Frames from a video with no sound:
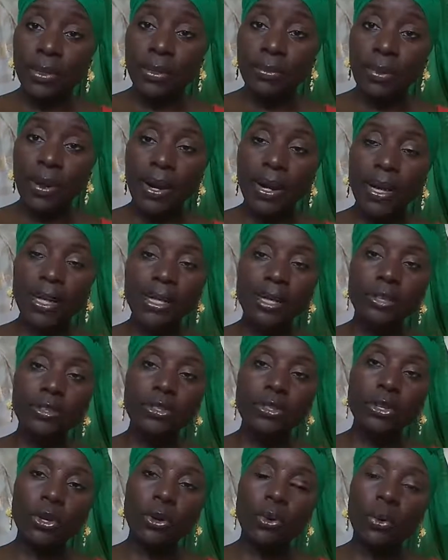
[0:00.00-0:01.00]
right? And
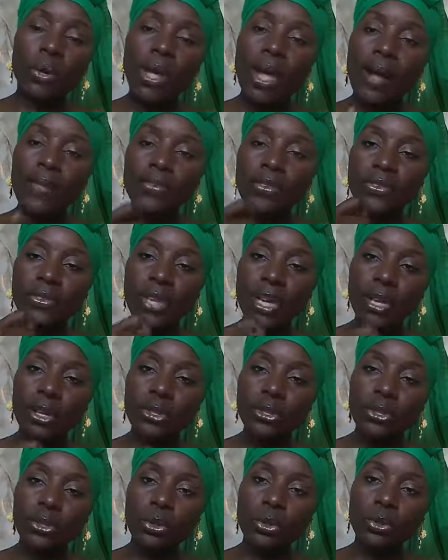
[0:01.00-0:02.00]
so we have to take a
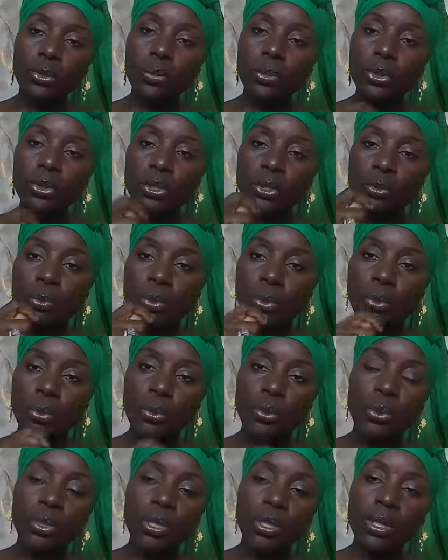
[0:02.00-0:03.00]

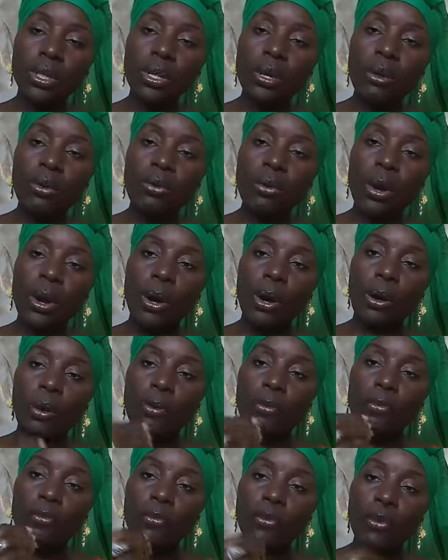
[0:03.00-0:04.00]
spoon
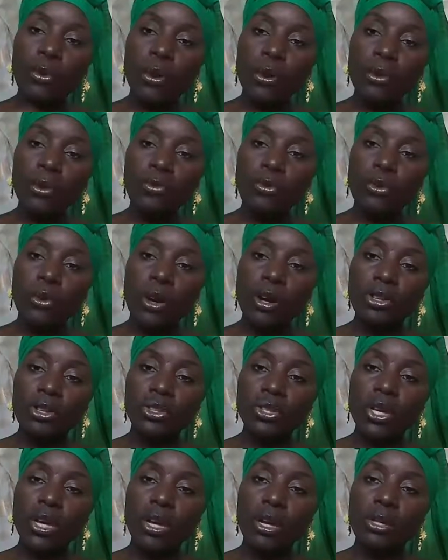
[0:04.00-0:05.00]
for
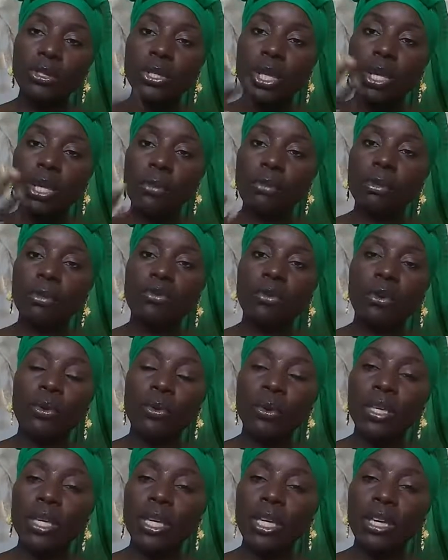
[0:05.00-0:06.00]
ourselves before
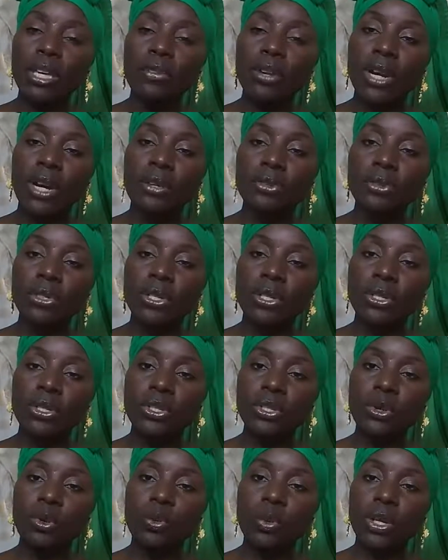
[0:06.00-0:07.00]
we can give it out to
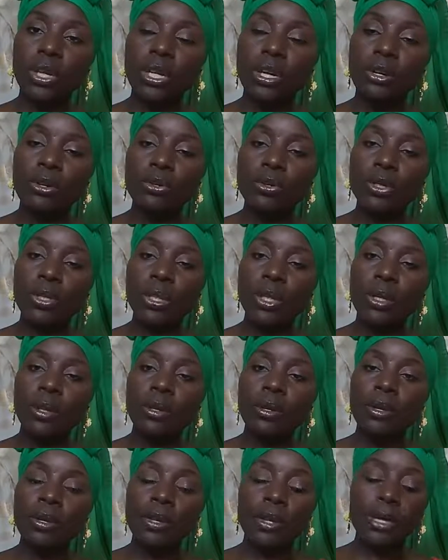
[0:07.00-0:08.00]
someone else.
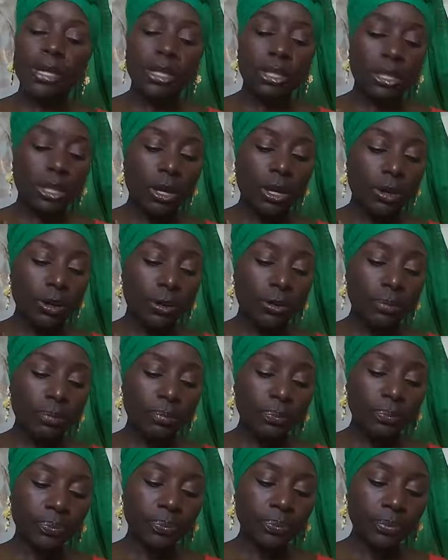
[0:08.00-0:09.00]
And so
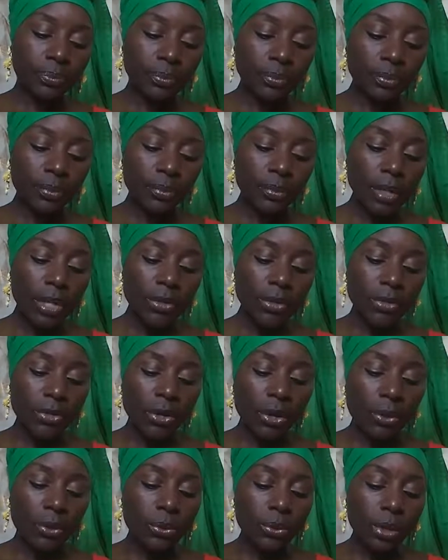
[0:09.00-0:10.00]
it's
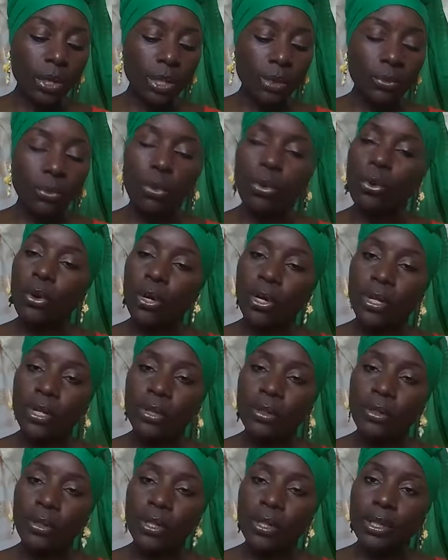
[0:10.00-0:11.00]
so
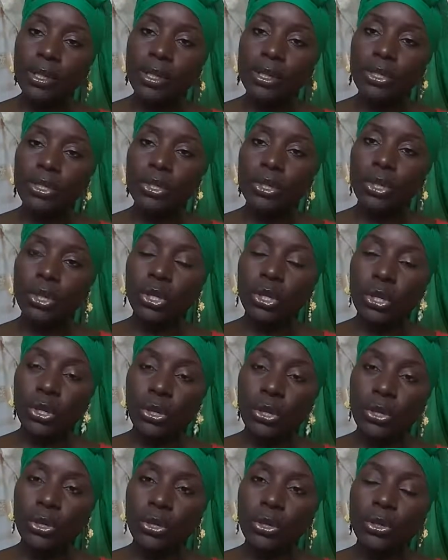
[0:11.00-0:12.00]
important to
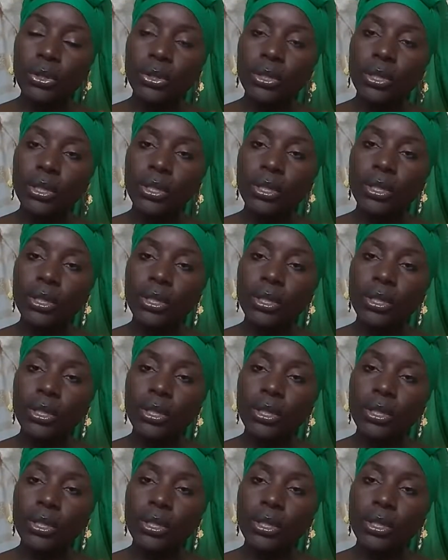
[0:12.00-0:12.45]
learn